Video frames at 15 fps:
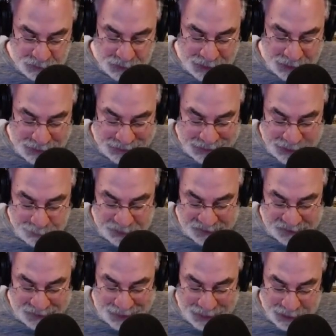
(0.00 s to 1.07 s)
And he keeps
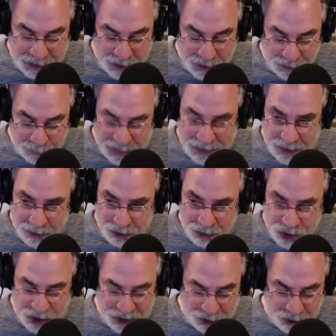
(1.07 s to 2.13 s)
saying, meaning
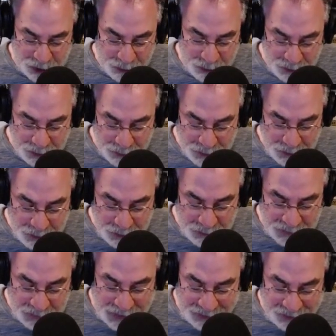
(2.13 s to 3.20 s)
Genero,
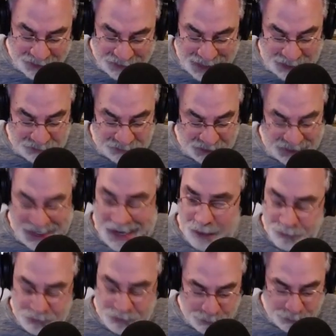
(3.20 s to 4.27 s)
that he doesn't have to
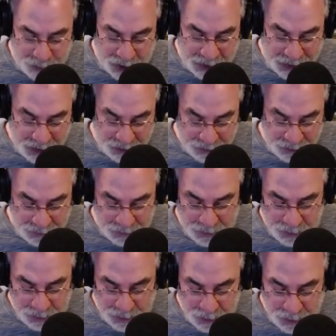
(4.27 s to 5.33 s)
account for the money.
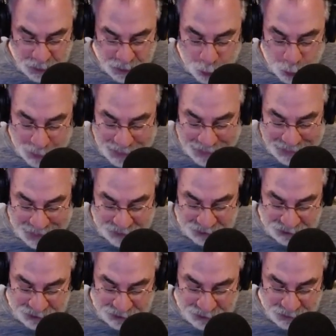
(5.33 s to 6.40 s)
Well, I
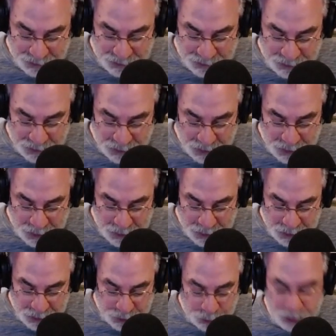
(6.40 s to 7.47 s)
guess
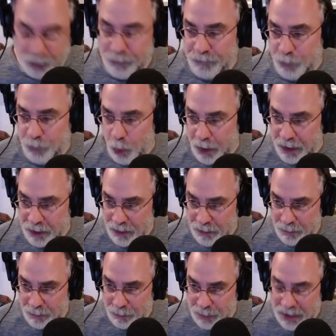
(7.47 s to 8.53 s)
you can afford it,
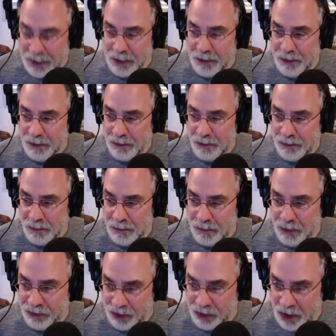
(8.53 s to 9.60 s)
meaning
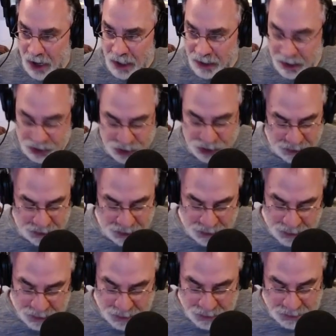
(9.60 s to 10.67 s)
the cigar collection.
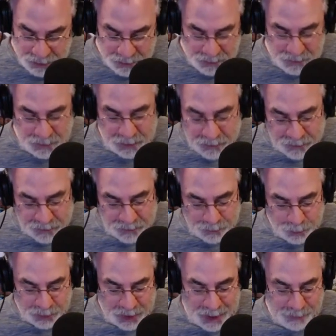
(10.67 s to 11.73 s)
That's
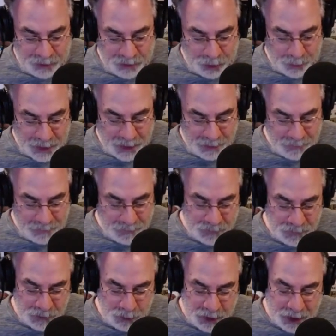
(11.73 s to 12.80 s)
what cop told me.
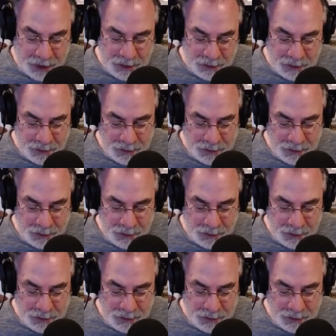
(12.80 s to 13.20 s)
Okay?